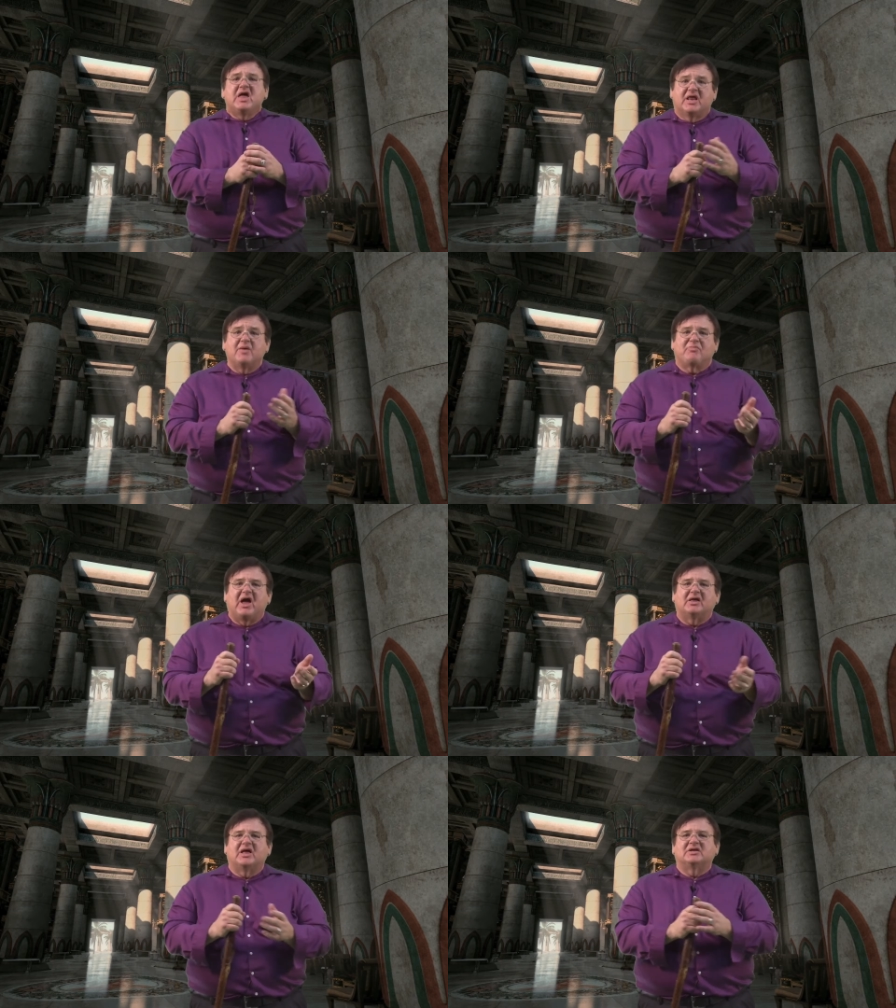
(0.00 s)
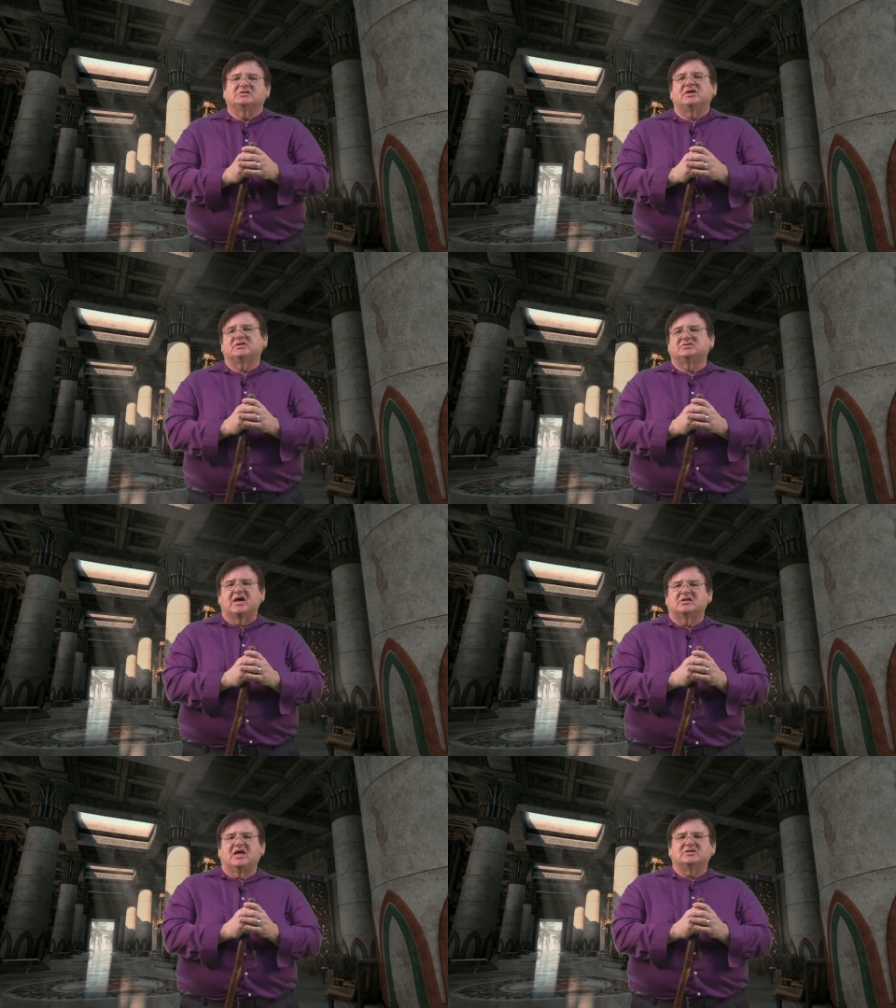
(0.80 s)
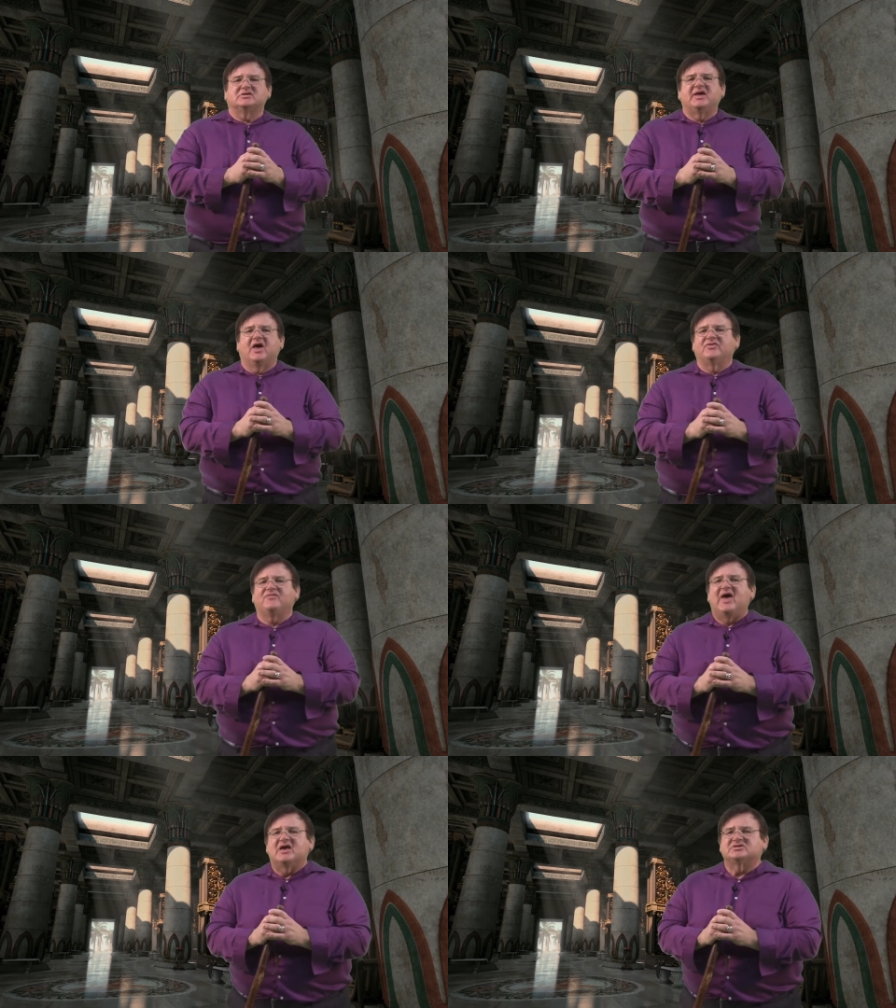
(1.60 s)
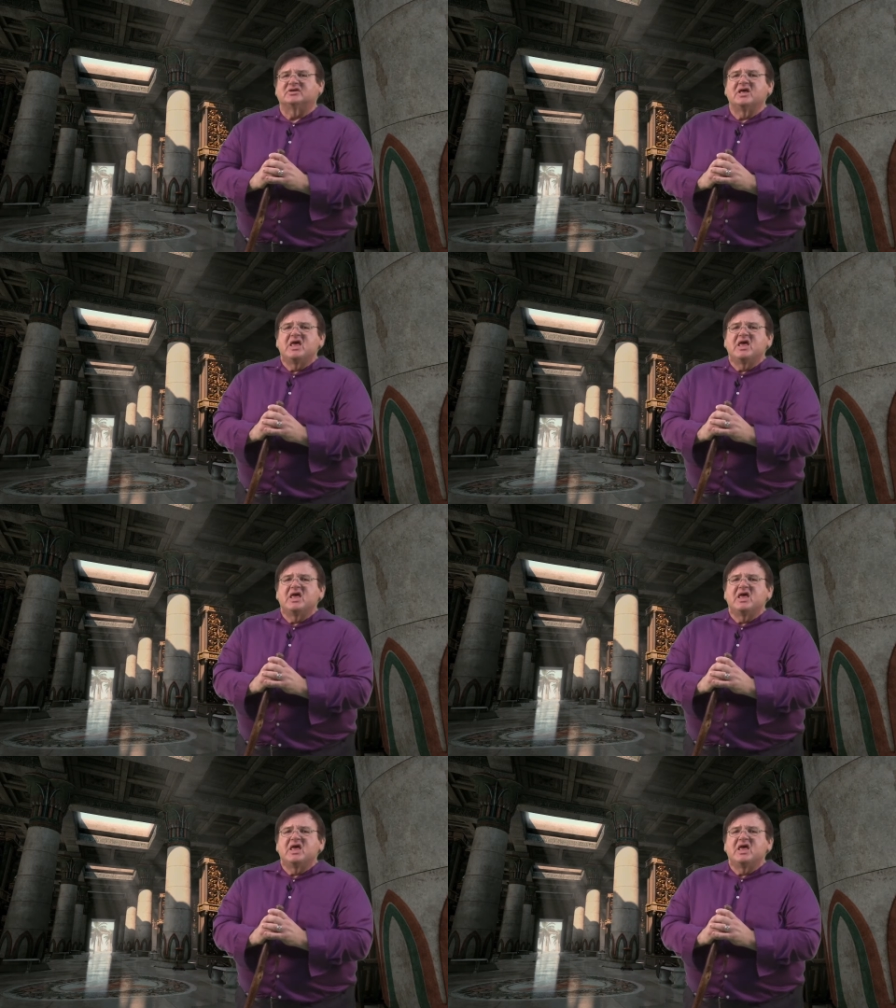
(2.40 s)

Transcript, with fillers: in a biologically and psychologically healthy fashion.